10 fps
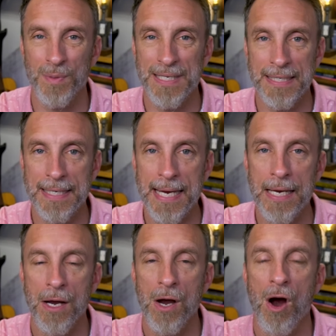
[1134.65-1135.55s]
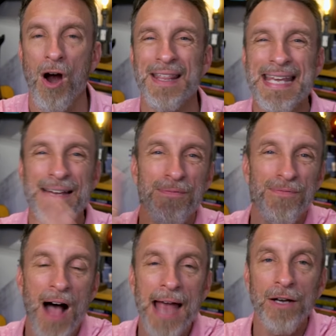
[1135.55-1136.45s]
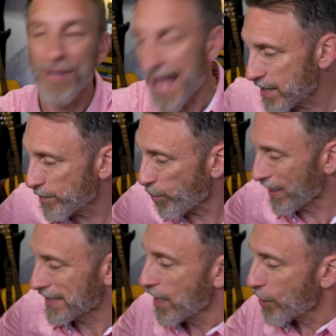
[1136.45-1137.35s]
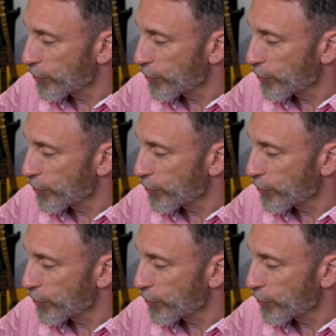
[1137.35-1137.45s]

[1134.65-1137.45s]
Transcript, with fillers: we see are the final endpoint.